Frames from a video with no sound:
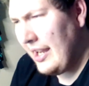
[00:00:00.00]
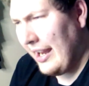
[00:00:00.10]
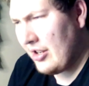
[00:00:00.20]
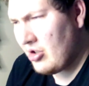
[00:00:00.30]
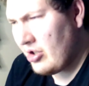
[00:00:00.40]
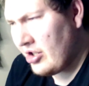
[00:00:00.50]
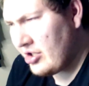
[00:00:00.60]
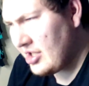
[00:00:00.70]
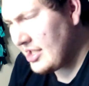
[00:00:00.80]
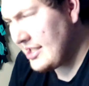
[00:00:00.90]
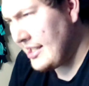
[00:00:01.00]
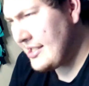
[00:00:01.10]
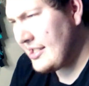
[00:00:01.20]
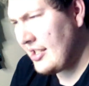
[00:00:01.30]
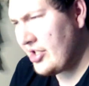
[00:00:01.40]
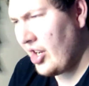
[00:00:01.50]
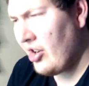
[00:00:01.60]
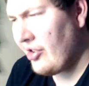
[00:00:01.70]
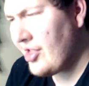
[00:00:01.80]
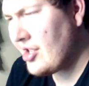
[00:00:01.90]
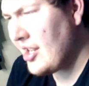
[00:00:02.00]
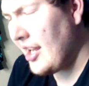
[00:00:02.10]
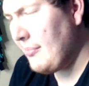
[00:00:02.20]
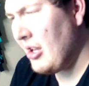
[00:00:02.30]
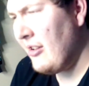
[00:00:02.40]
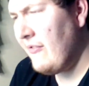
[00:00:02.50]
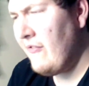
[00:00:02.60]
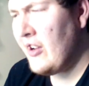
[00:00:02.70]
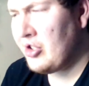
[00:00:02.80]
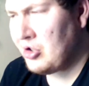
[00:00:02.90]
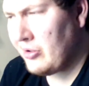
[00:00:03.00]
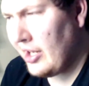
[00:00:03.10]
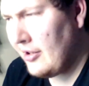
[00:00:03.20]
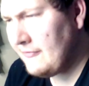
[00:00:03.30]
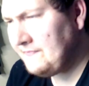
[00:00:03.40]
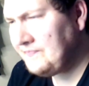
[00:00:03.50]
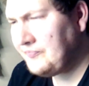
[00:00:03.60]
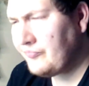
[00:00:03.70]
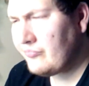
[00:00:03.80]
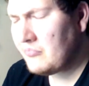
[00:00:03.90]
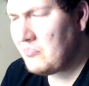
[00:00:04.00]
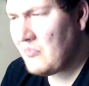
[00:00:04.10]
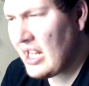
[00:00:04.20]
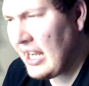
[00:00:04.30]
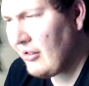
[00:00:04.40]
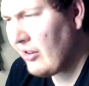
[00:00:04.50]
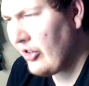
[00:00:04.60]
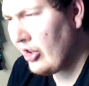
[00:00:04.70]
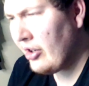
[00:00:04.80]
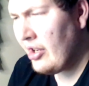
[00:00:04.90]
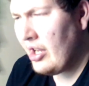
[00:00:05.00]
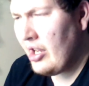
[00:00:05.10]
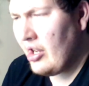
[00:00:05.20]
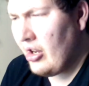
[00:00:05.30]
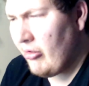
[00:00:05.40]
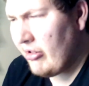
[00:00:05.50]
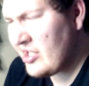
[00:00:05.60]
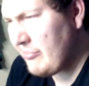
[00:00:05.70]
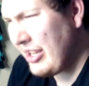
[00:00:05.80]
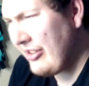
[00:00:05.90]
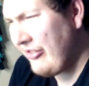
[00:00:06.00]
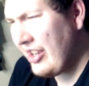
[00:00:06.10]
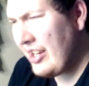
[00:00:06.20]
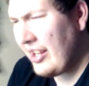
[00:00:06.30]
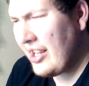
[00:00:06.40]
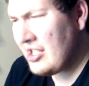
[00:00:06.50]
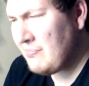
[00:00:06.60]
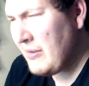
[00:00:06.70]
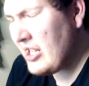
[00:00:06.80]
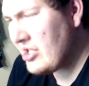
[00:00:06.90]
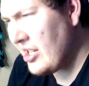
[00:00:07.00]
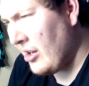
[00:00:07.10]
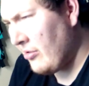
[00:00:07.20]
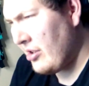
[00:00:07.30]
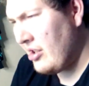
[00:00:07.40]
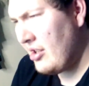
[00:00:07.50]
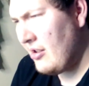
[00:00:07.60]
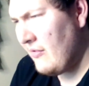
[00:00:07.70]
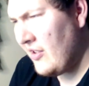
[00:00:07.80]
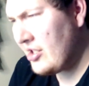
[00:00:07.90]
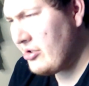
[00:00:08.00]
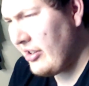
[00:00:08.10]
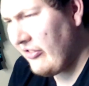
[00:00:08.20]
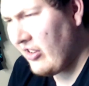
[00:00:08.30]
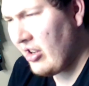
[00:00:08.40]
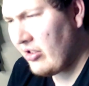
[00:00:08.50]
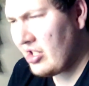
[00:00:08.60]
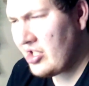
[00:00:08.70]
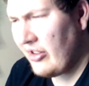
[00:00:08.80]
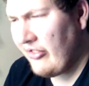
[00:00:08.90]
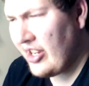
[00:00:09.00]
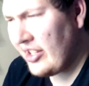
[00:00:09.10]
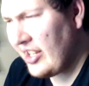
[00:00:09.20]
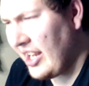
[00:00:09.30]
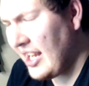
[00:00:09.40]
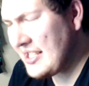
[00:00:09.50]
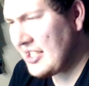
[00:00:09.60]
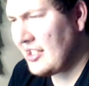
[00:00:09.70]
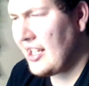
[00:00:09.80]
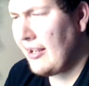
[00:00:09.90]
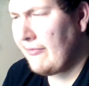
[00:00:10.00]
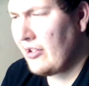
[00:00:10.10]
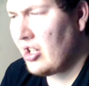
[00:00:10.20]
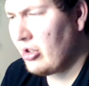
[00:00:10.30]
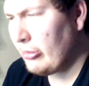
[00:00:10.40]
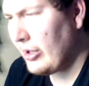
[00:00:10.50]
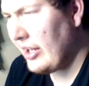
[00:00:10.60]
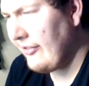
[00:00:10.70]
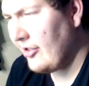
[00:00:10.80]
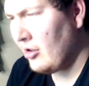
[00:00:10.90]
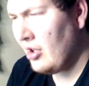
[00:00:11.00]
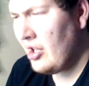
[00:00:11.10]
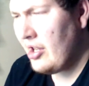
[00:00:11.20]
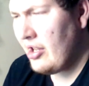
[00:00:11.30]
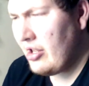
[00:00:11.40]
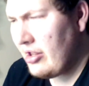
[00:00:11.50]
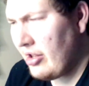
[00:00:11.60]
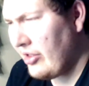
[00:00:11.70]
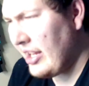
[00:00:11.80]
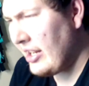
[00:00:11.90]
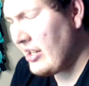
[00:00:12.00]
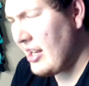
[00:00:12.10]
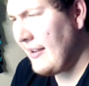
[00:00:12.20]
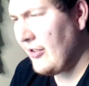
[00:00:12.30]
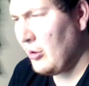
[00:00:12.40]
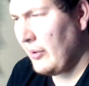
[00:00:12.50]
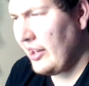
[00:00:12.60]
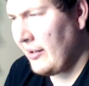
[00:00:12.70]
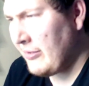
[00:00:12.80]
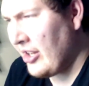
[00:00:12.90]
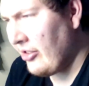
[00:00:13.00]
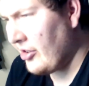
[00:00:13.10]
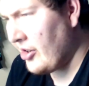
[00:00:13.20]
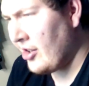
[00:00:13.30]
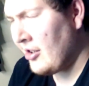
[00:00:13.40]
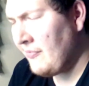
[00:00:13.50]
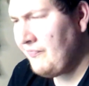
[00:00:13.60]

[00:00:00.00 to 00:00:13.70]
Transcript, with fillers: And due to her success, she earned the name Victory. However, when she made a fight against Beatdown, Victory found that she finally has a lifelong rival, though that never really bothered her.